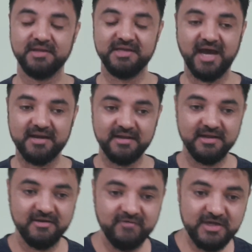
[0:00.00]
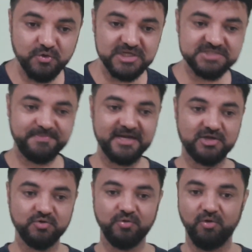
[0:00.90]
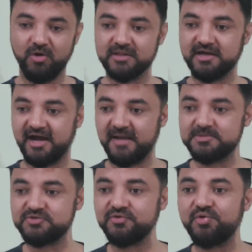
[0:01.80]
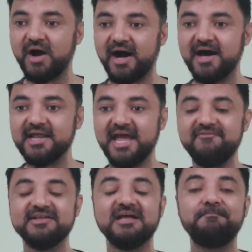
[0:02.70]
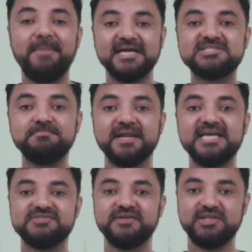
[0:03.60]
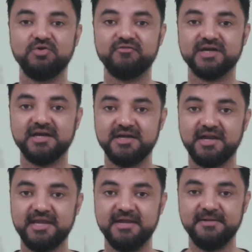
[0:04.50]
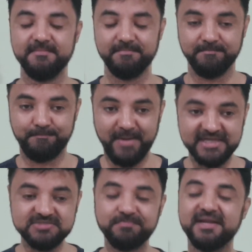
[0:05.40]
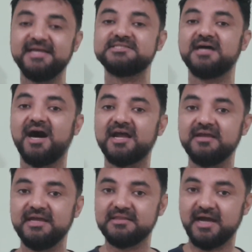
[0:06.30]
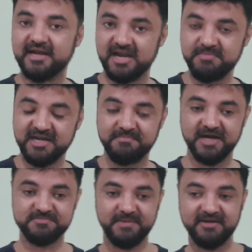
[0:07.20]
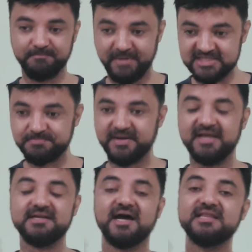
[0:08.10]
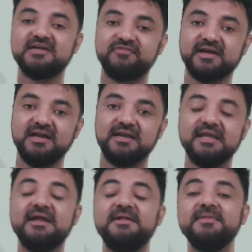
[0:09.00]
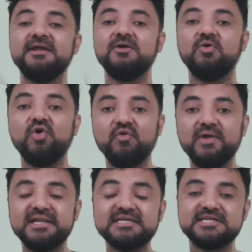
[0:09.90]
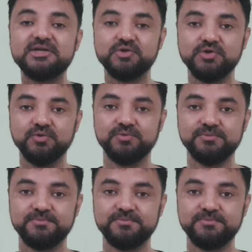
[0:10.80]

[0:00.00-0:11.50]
Yaar, with due respect to all the IIMs, you are having the best brains with you of the country. Best brains are in the academic department, best brains are in the faculty. Who will listen to you?